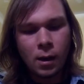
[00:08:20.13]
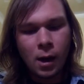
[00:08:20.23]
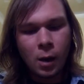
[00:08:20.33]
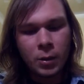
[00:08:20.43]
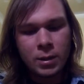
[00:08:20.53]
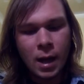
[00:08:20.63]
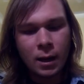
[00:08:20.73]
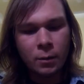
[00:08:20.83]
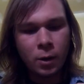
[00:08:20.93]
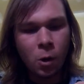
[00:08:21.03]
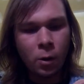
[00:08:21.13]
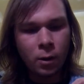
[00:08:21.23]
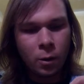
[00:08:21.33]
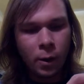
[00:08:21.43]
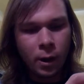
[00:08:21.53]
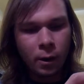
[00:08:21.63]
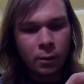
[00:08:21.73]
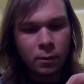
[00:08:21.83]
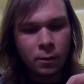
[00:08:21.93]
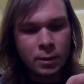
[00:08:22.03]
It's not going to be going
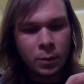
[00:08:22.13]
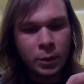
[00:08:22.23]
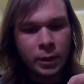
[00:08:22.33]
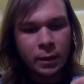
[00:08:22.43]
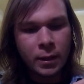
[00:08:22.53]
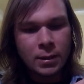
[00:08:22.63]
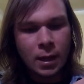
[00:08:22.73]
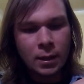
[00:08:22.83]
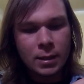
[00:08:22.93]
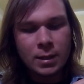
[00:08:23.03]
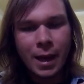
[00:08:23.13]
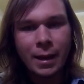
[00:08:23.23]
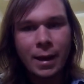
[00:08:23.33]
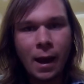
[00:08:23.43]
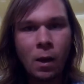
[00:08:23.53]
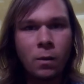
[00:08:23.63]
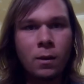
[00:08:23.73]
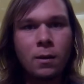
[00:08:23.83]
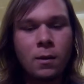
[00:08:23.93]
anywhere. Typically these tend to slide down.